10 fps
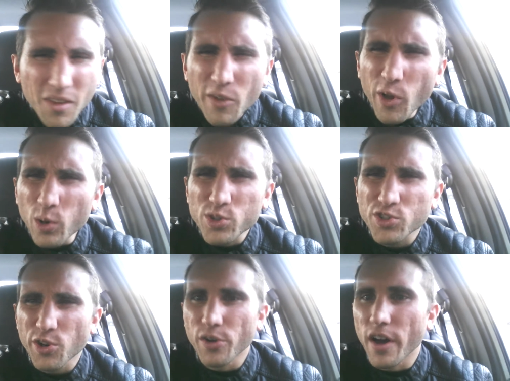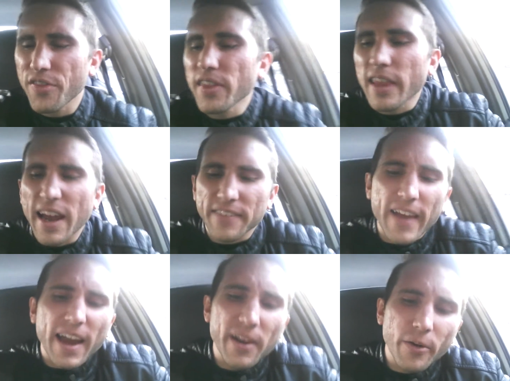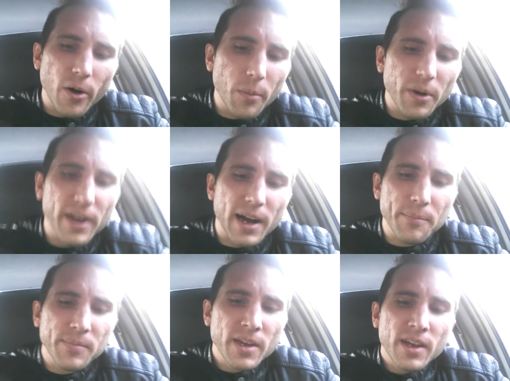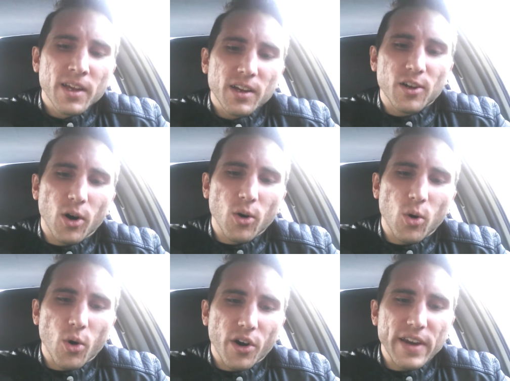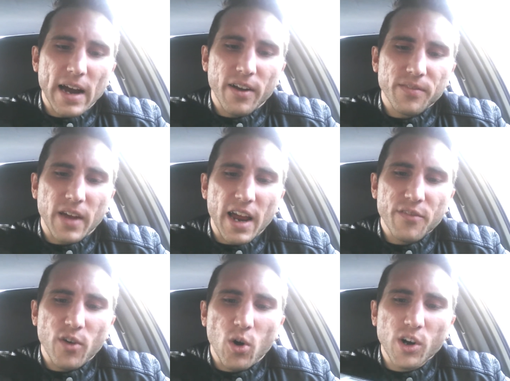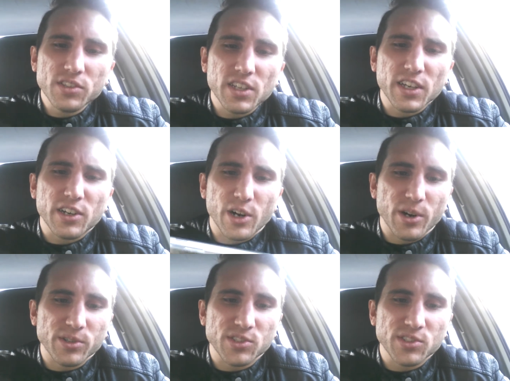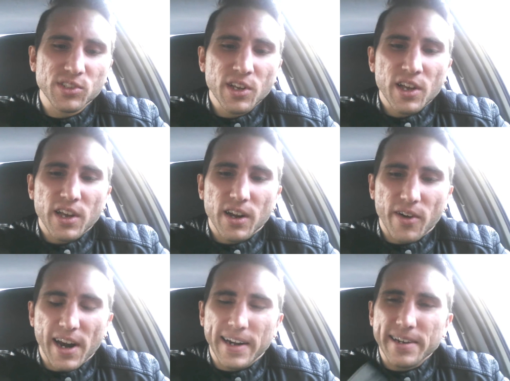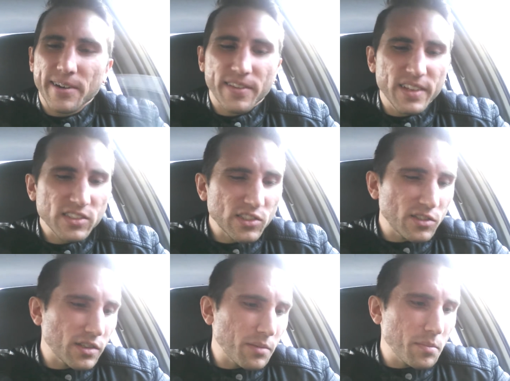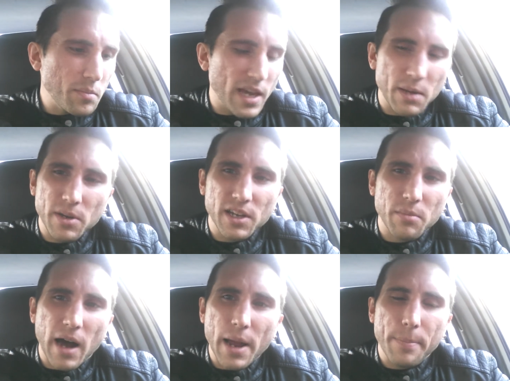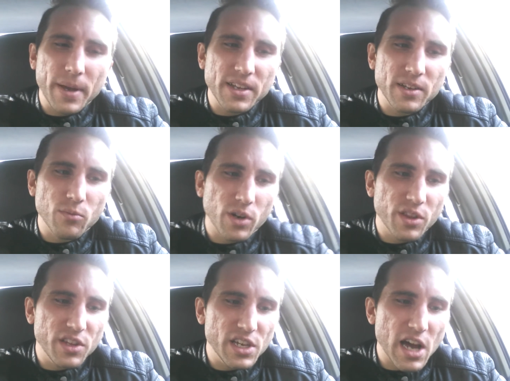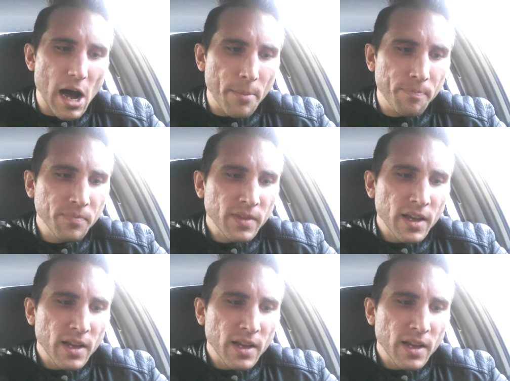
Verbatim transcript: No, sir, nothing like that at all. But um, Goatwhore. Now, I have a haunting curse right here, and this is maybe, in my opinion, one of the um